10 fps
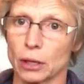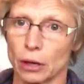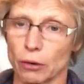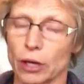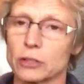
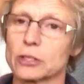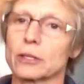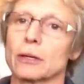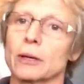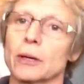All right?
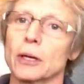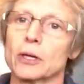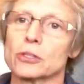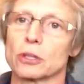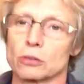
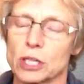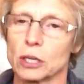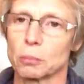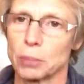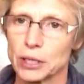So
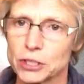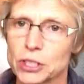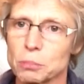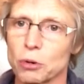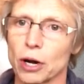take a big
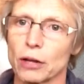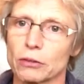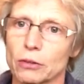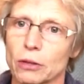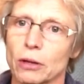deep
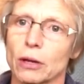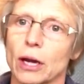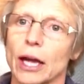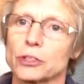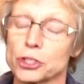breath
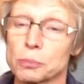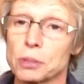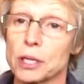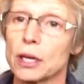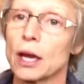and just
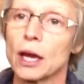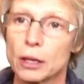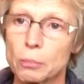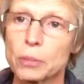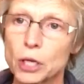be
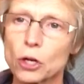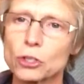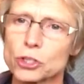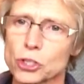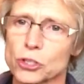
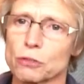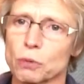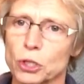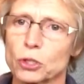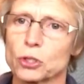conscious of
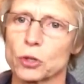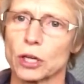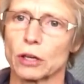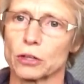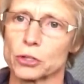when you're doing
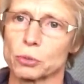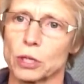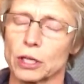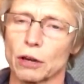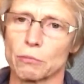it this
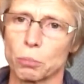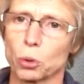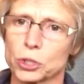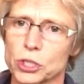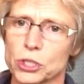week. I've
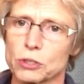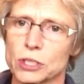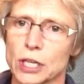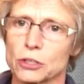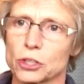brought it to your
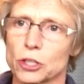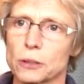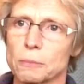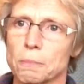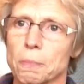
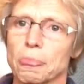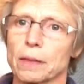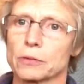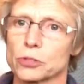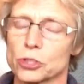attention,
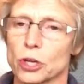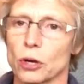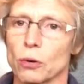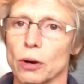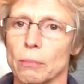
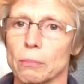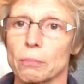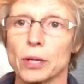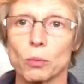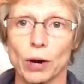so
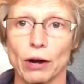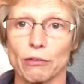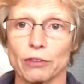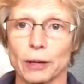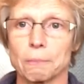be aware
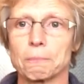of it.